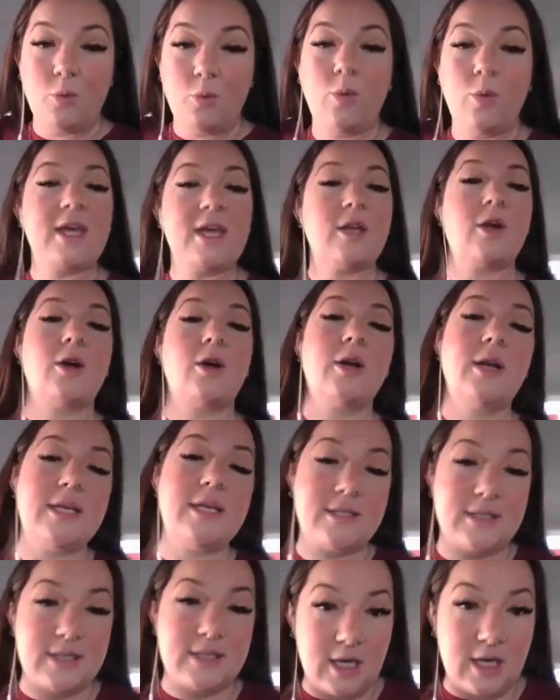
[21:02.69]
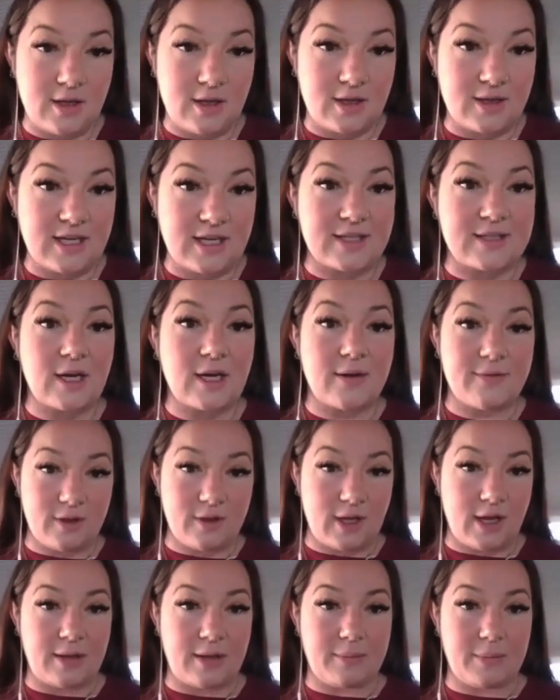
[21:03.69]
we can already see that that's out of
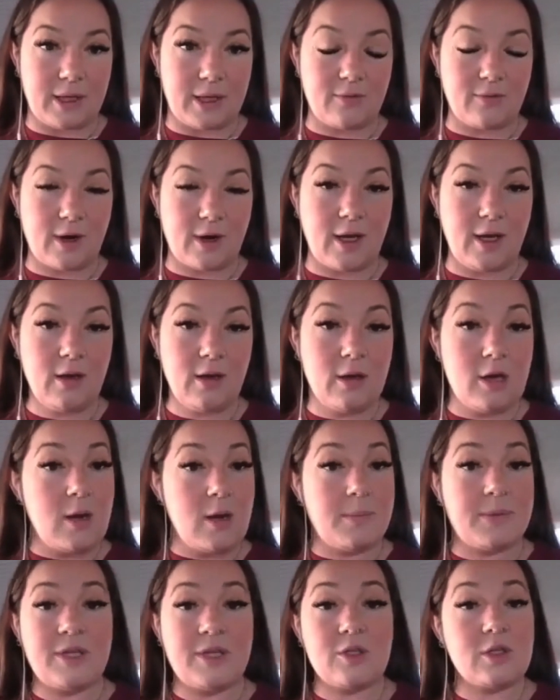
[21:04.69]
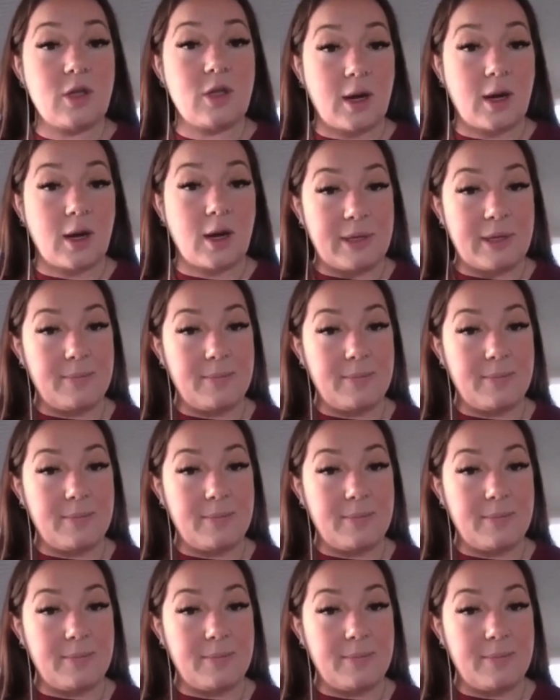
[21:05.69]
alignment, right? But there's a lot of